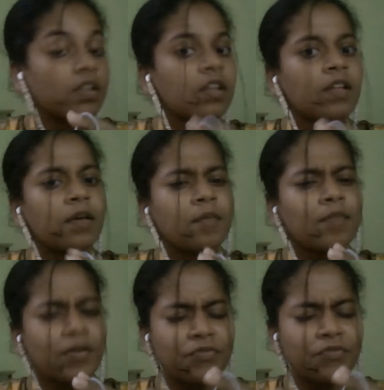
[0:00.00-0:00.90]
my first
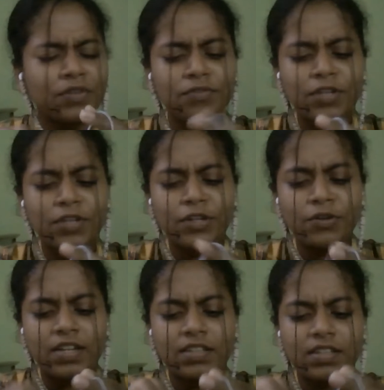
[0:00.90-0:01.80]
video. I think
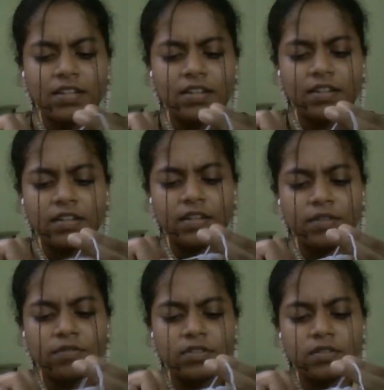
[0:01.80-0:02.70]
it was
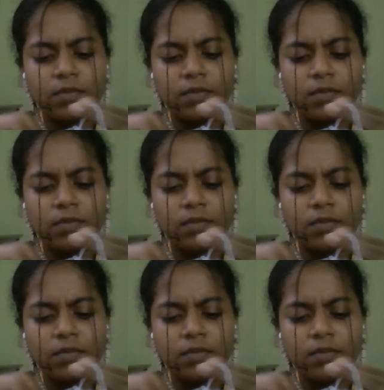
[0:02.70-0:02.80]
about